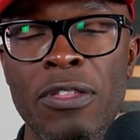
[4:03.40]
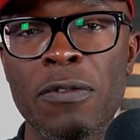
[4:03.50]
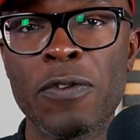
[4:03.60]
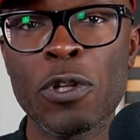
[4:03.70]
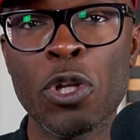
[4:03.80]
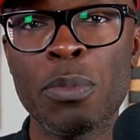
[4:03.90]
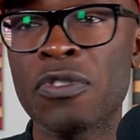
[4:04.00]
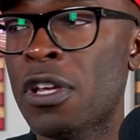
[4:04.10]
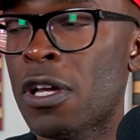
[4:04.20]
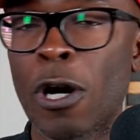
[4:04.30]
Phillips,
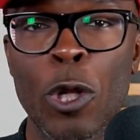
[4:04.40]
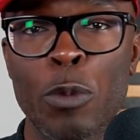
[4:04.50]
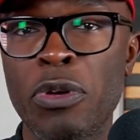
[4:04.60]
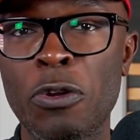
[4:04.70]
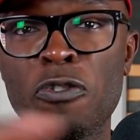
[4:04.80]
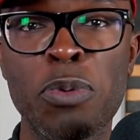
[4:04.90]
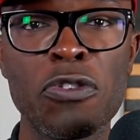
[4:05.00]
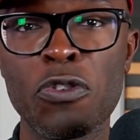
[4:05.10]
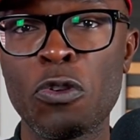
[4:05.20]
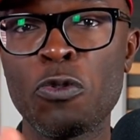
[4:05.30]
all up in his
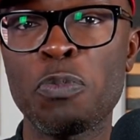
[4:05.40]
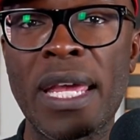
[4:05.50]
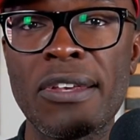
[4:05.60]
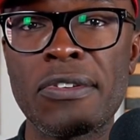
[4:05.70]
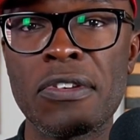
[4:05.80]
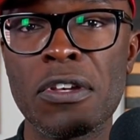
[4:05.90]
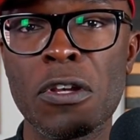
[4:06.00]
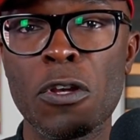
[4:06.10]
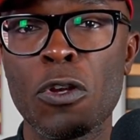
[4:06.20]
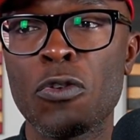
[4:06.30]
personal space.
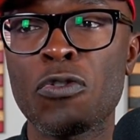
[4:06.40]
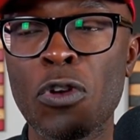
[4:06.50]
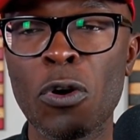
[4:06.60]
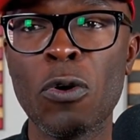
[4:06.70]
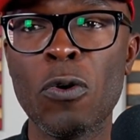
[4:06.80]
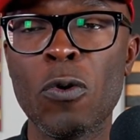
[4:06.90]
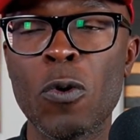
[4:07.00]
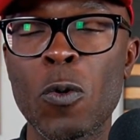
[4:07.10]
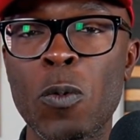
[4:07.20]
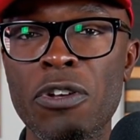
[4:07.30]
So
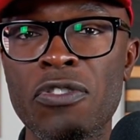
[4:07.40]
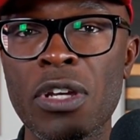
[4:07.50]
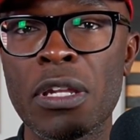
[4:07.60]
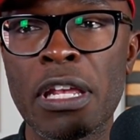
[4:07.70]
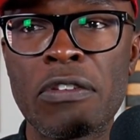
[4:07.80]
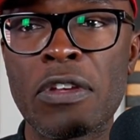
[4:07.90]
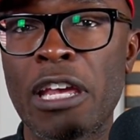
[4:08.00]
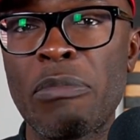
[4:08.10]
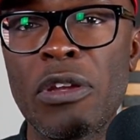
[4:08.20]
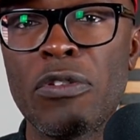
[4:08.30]
what should Nick
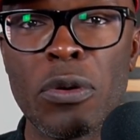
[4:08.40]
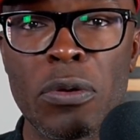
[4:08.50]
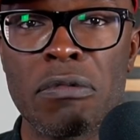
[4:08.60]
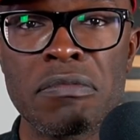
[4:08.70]
Sandmann do?